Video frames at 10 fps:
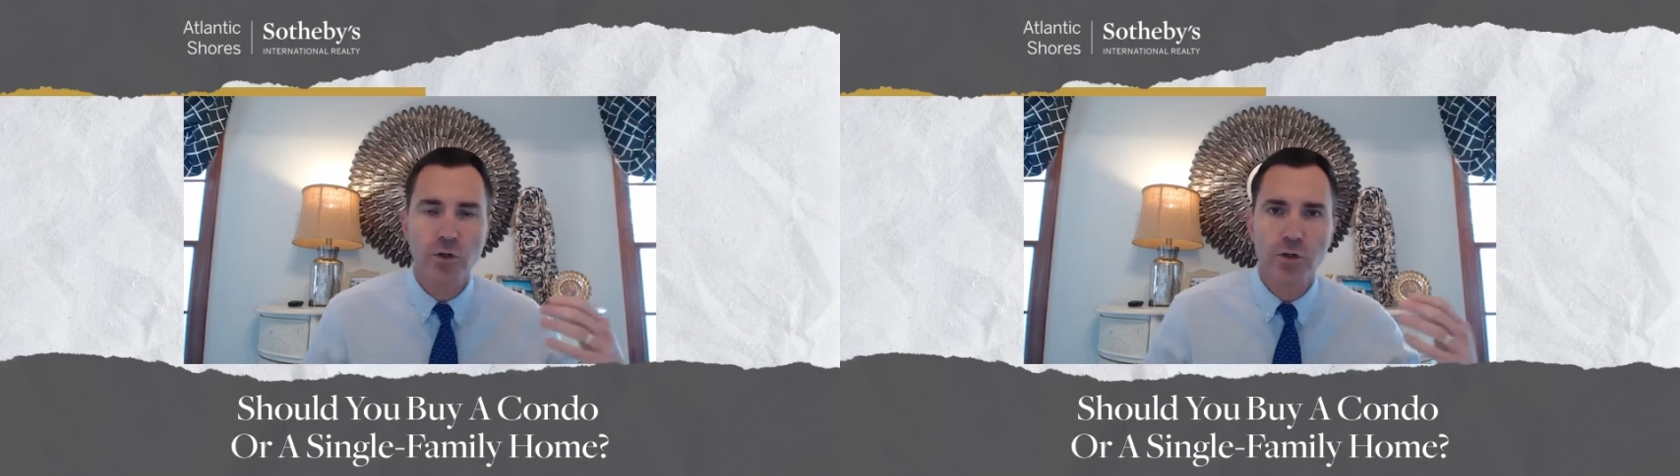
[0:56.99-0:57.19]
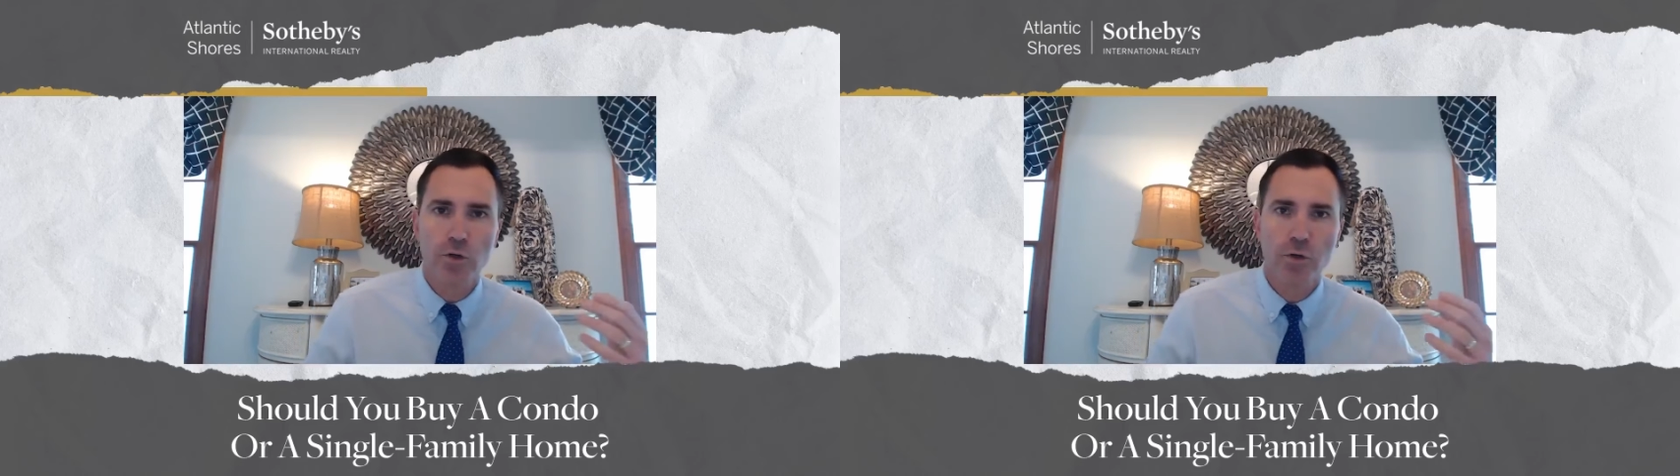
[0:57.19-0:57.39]

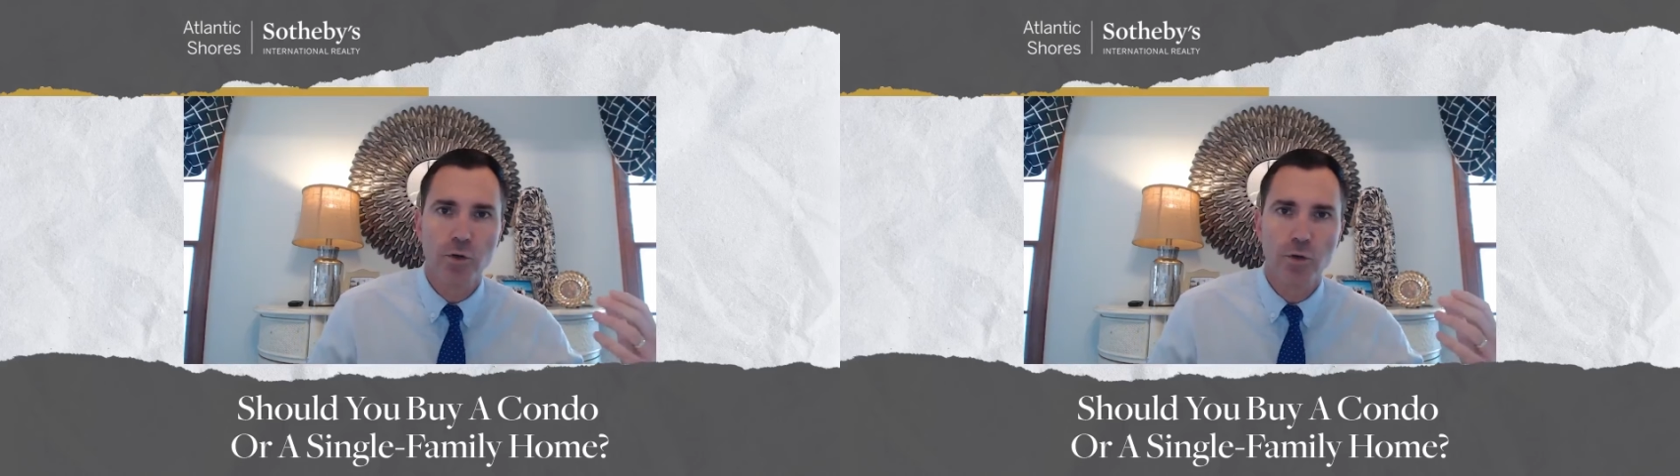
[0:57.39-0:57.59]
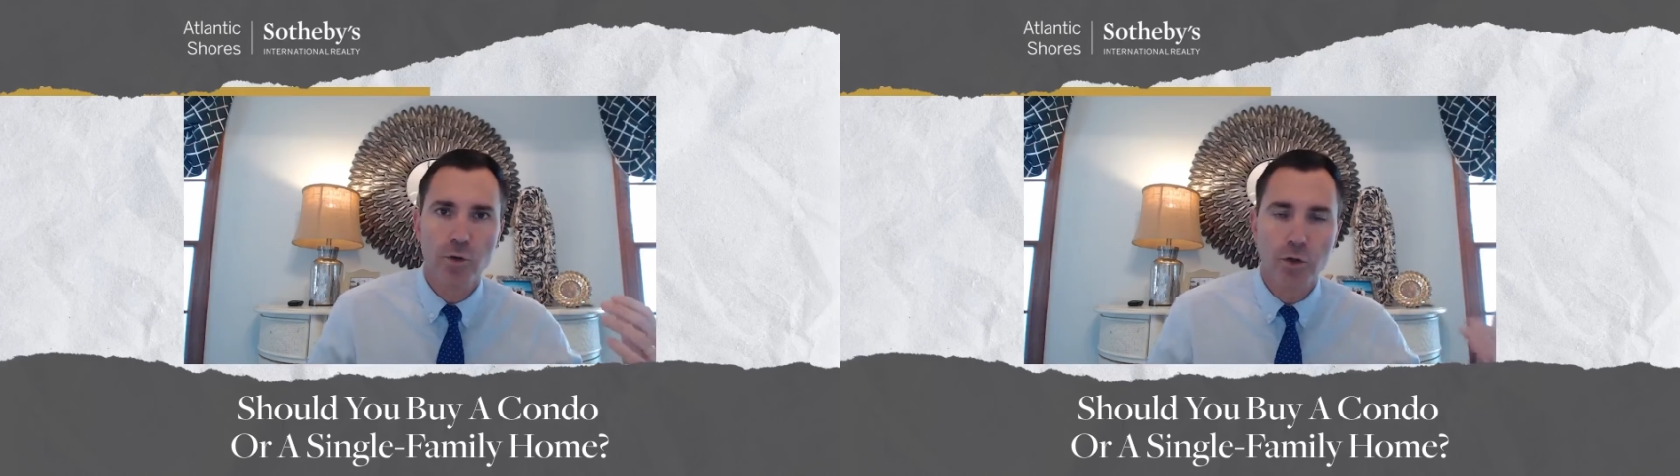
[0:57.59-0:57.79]

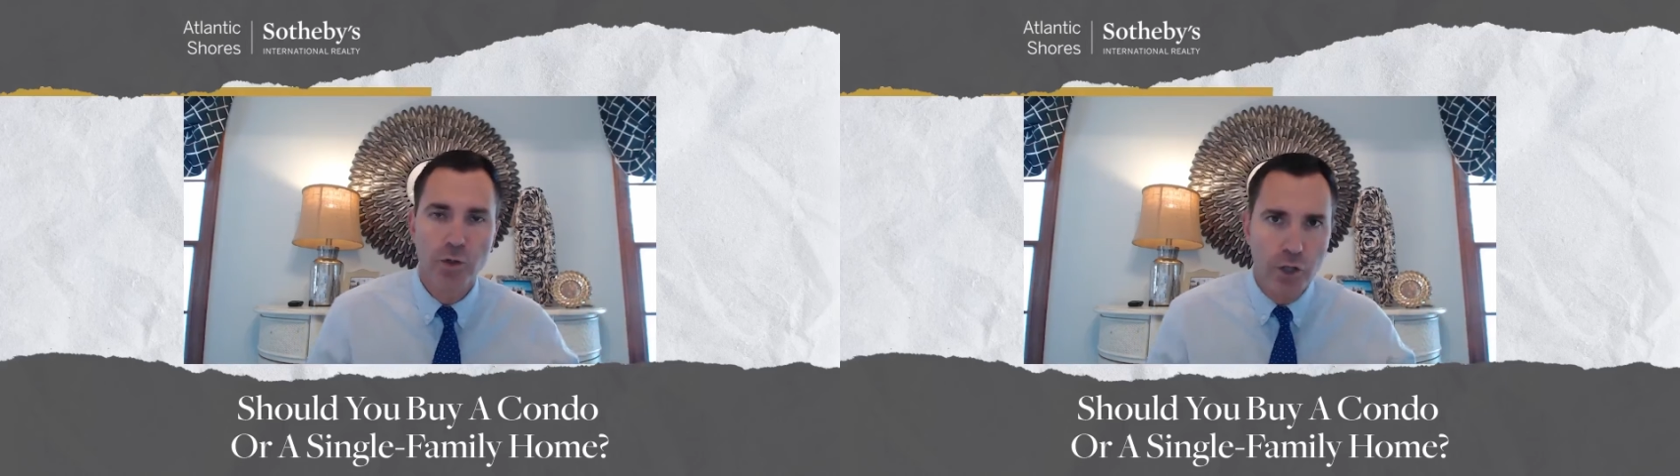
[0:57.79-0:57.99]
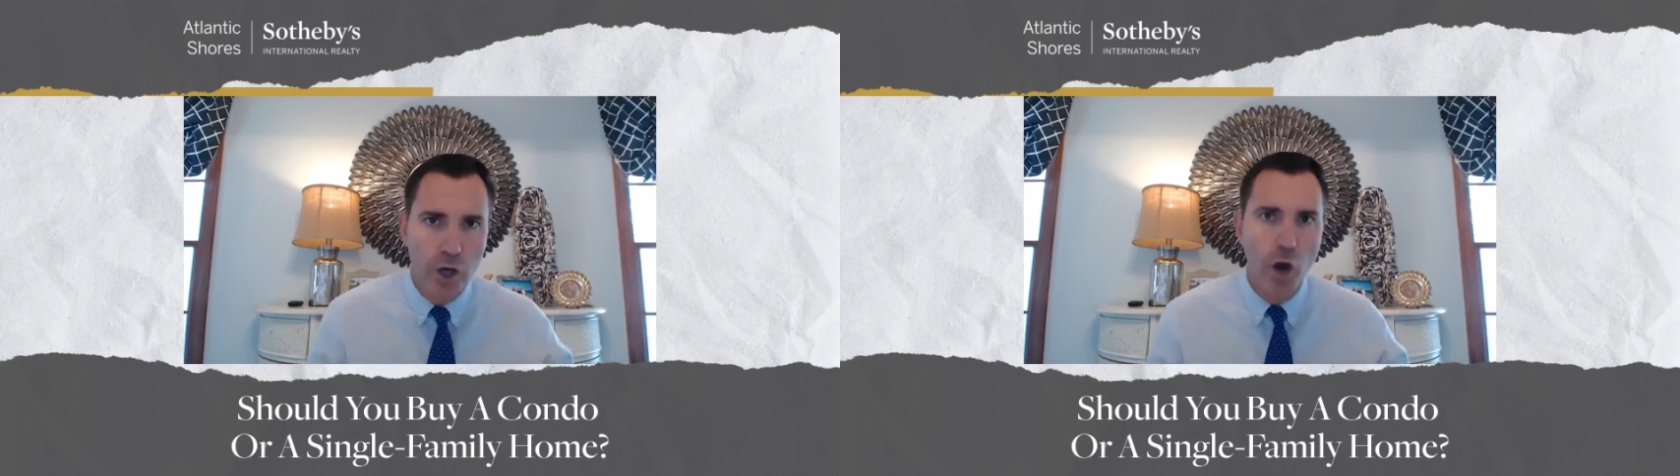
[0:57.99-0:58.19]
to
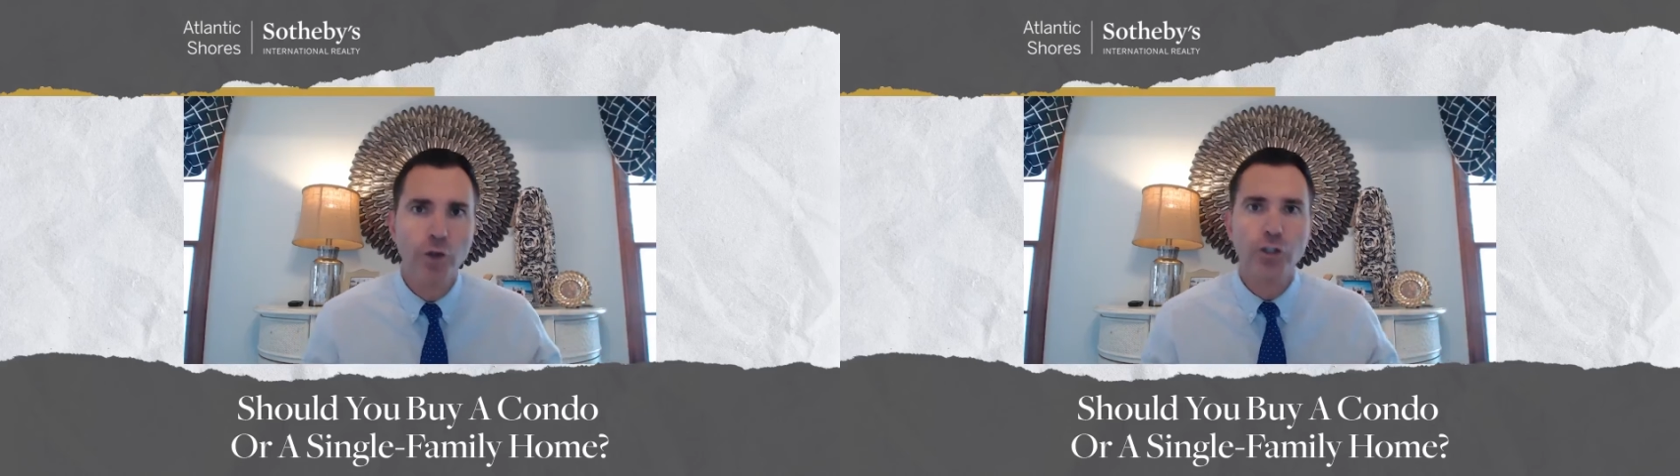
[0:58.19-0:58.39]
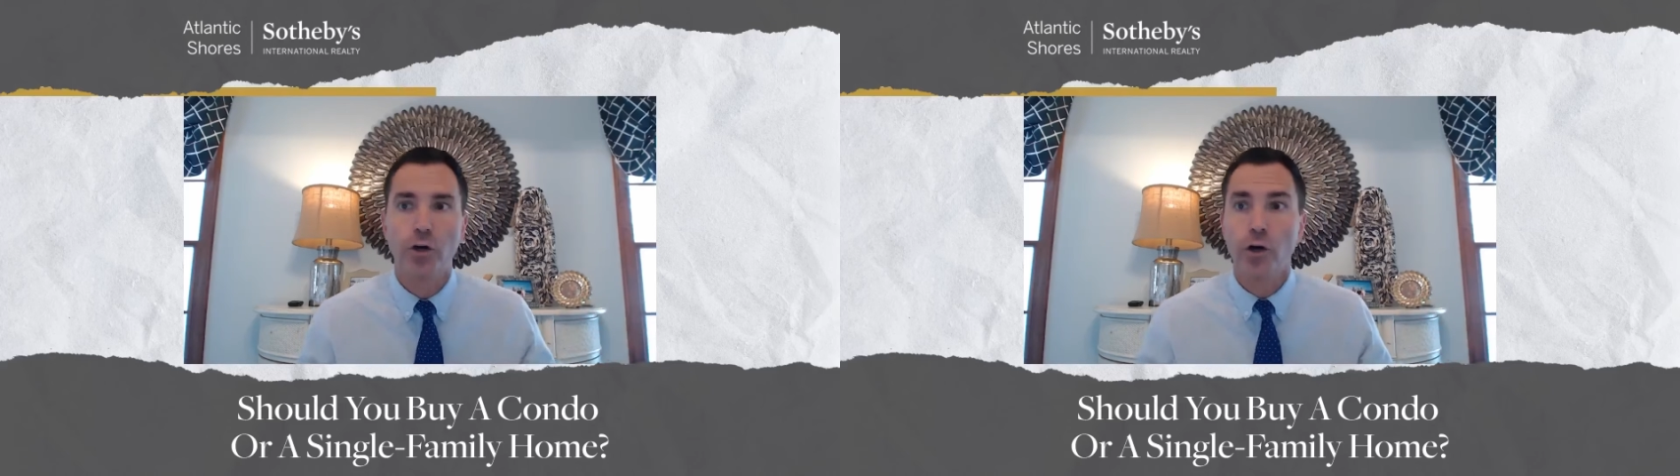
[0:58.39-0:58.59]
the ocean,